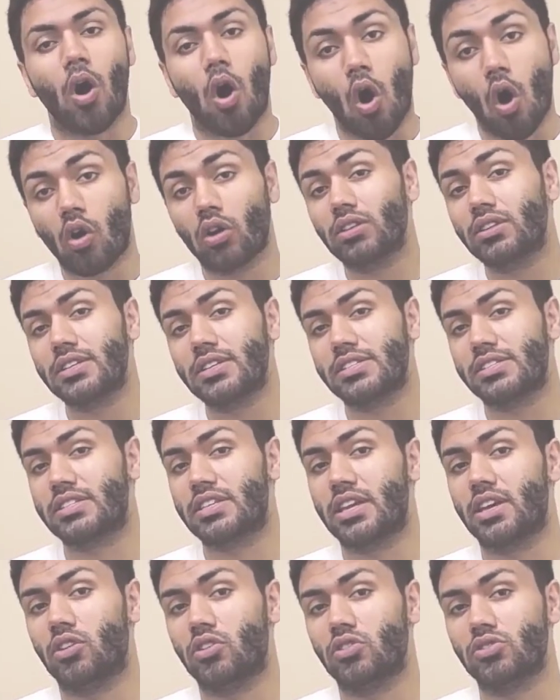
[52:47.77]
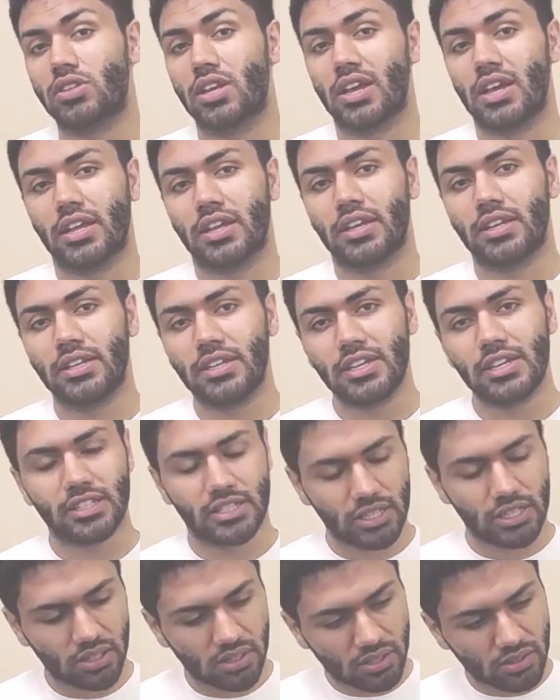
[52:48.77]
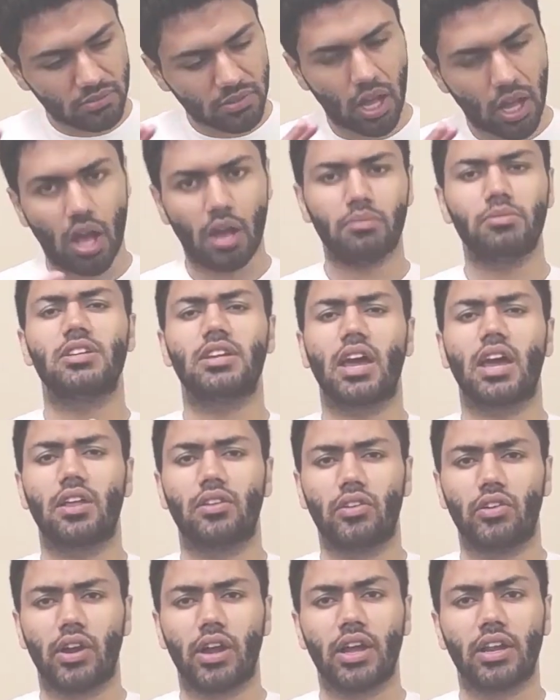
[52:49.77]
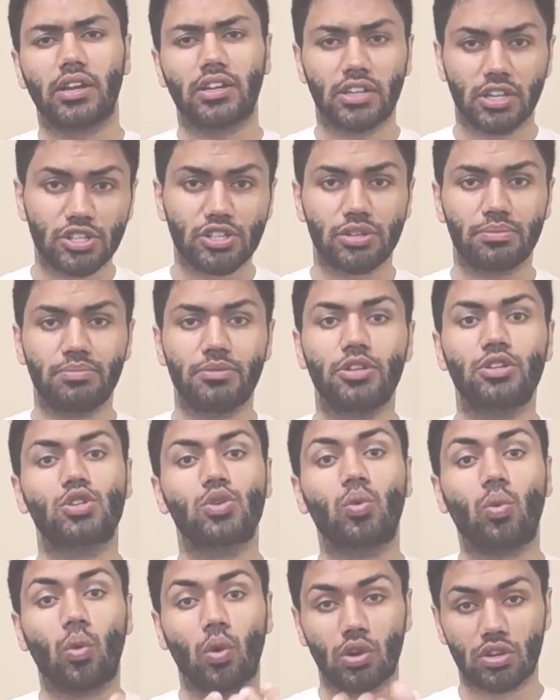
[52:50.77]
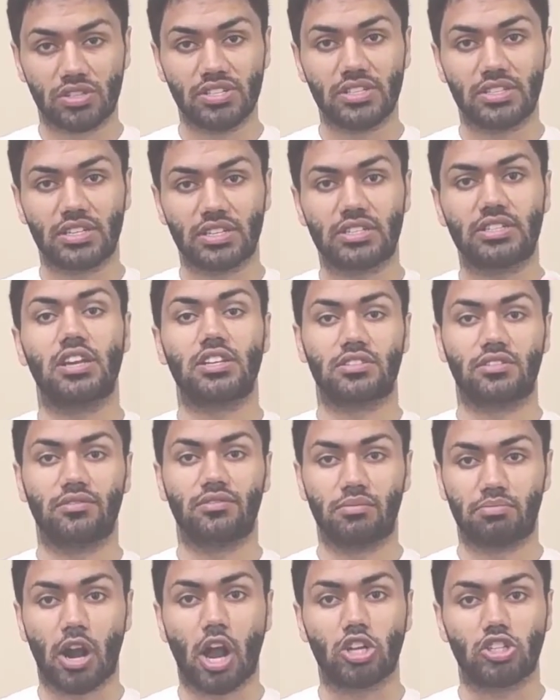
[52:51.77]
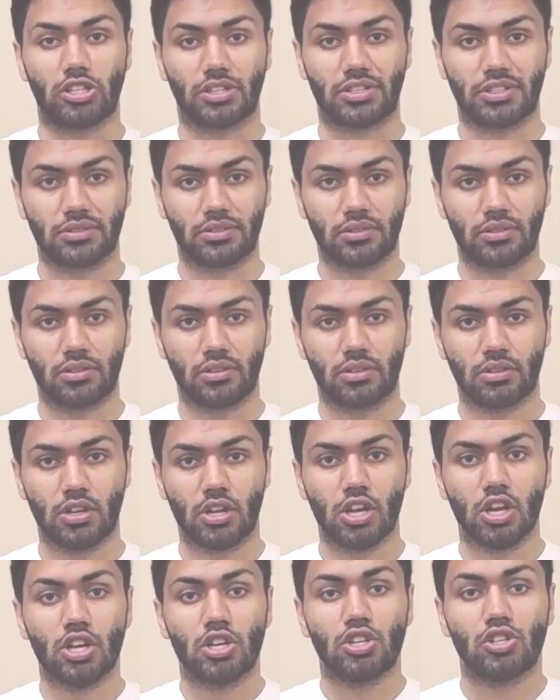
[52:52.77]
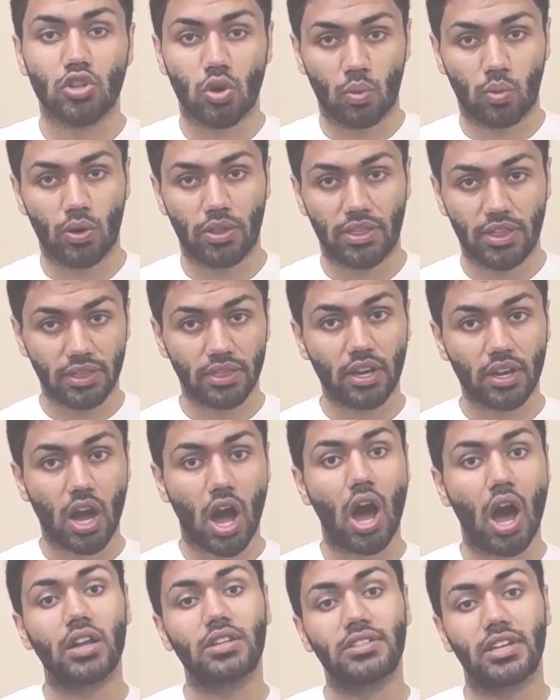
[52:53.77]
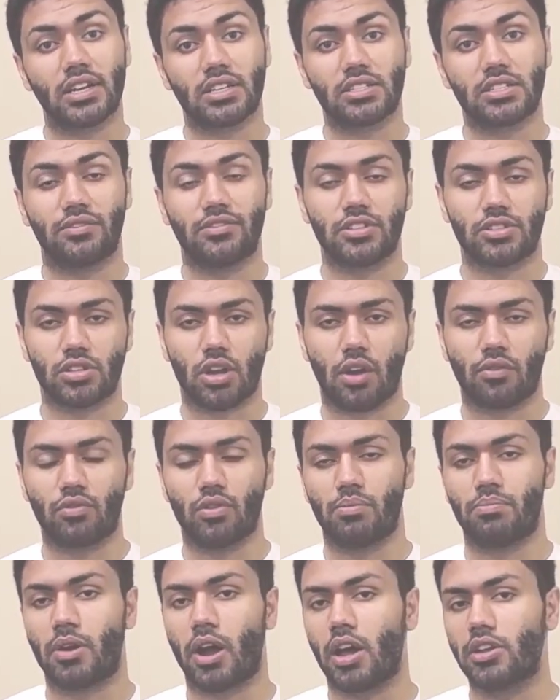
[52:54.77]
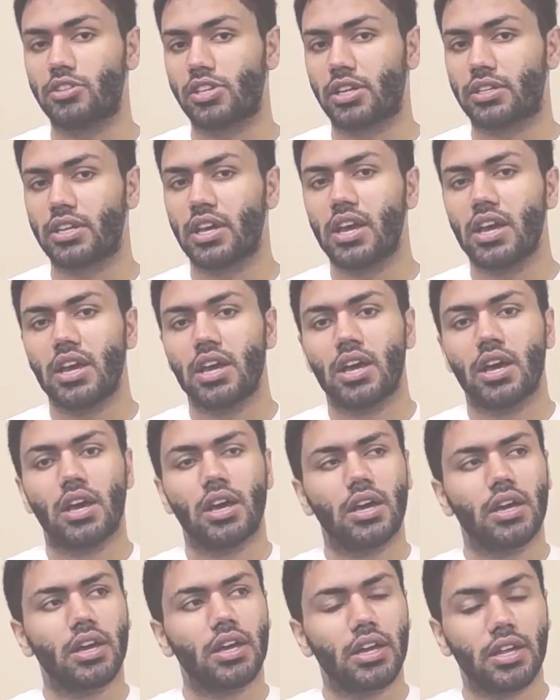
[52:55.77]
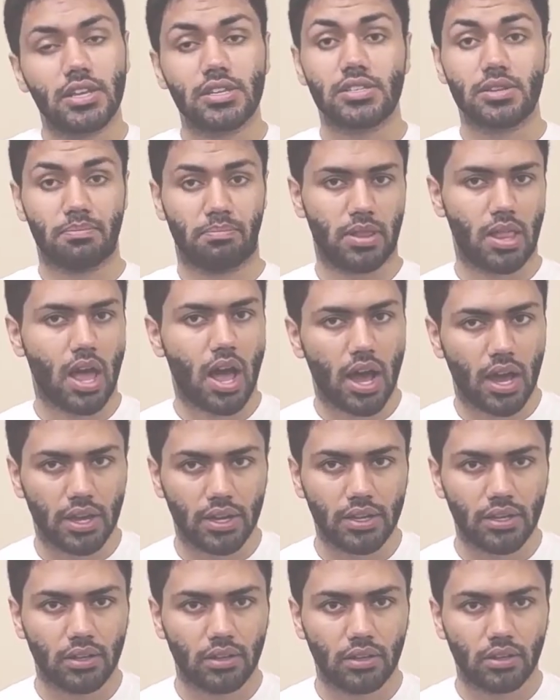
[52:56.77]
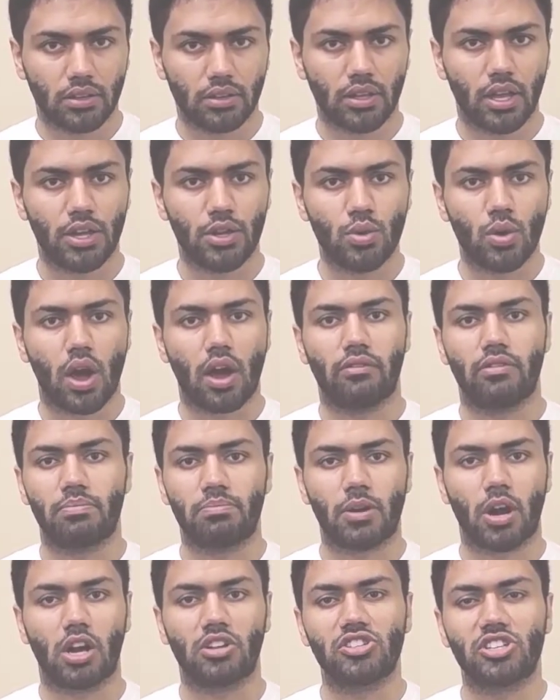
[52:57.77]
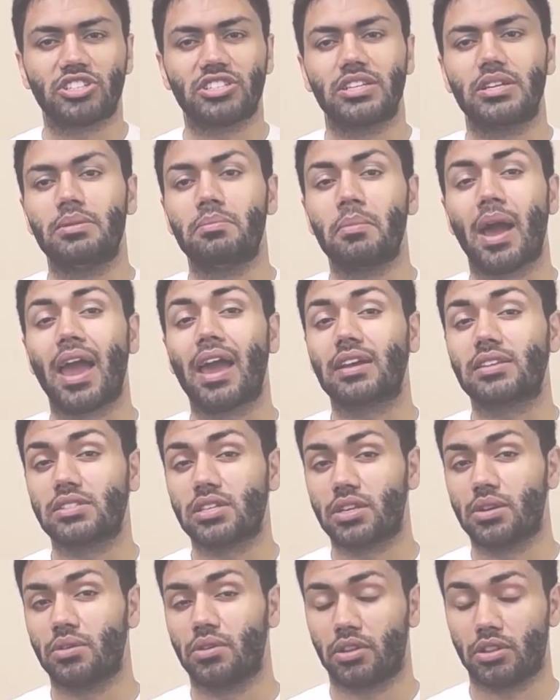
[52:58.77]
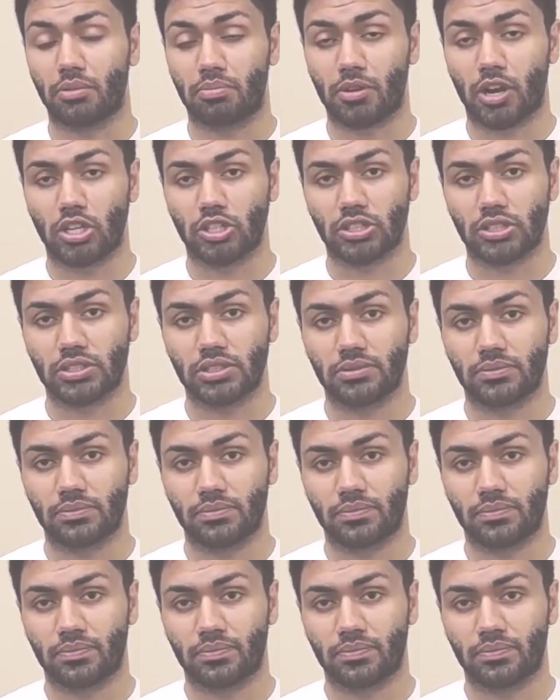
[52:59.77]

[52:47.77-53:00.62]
All these skills need to come together and contribute towards the success of the project. So within the context of a software project, it is implied that you have a project team executing the project.